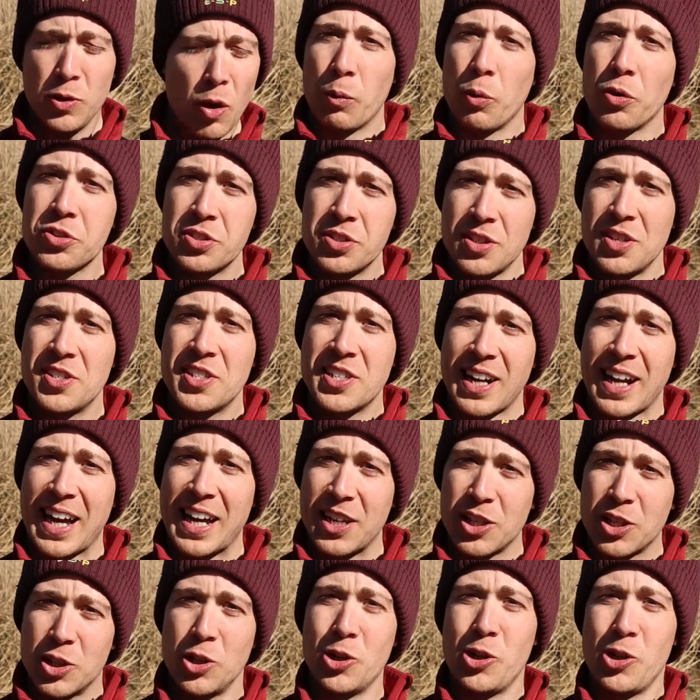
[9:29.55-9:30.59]
It wasn't until I
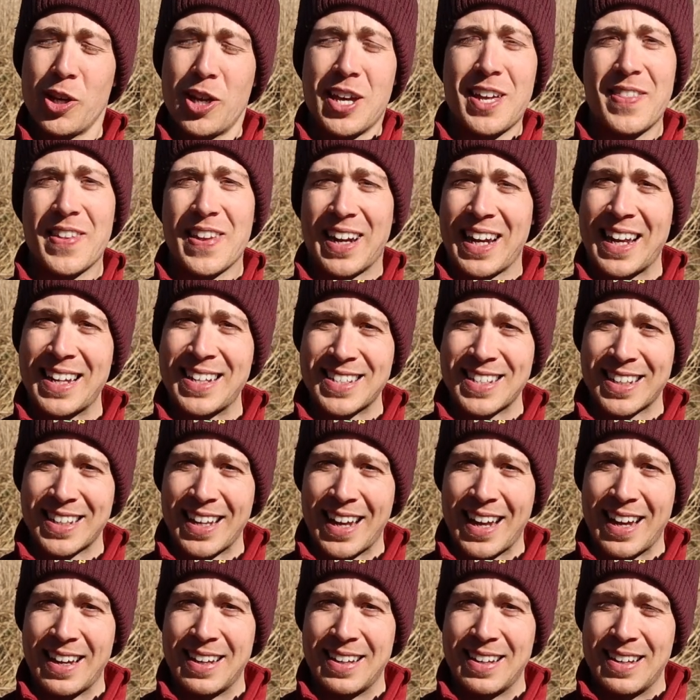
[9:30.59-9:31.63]
had a good look in the landing
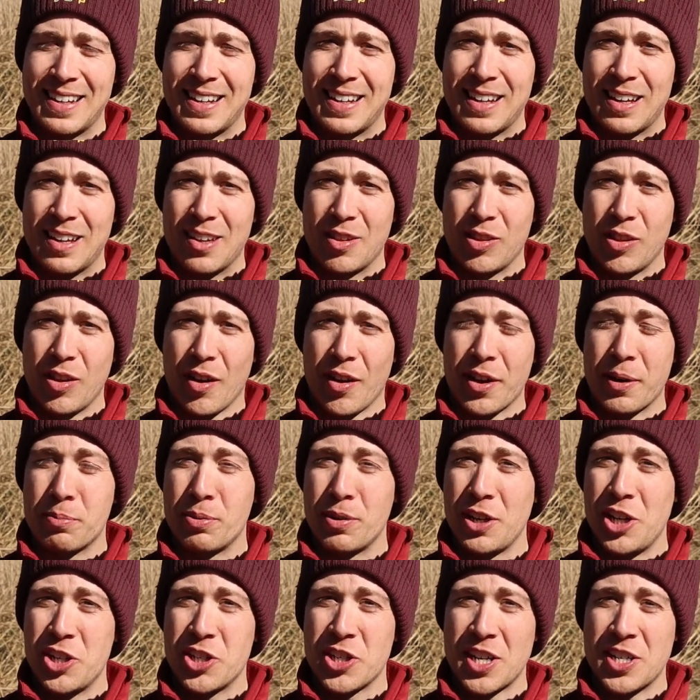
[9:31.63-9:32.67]
net that I'd
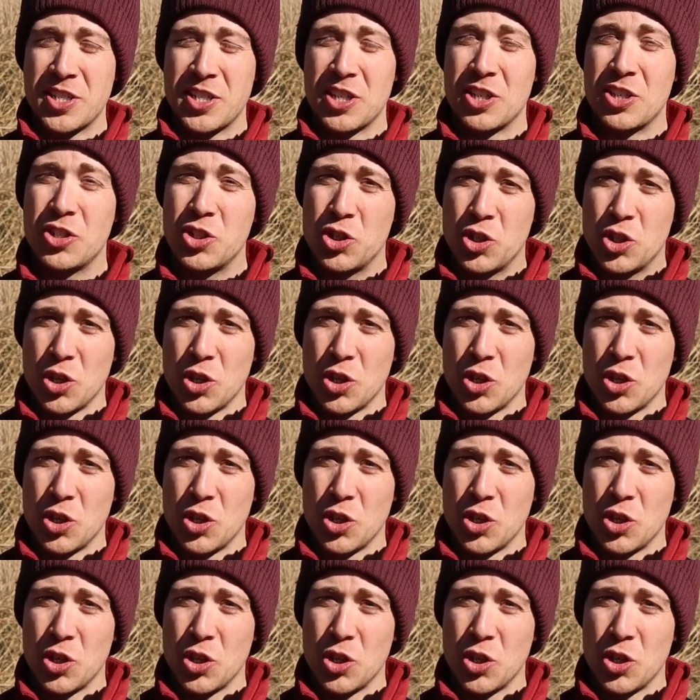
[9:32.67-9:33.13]
appreciated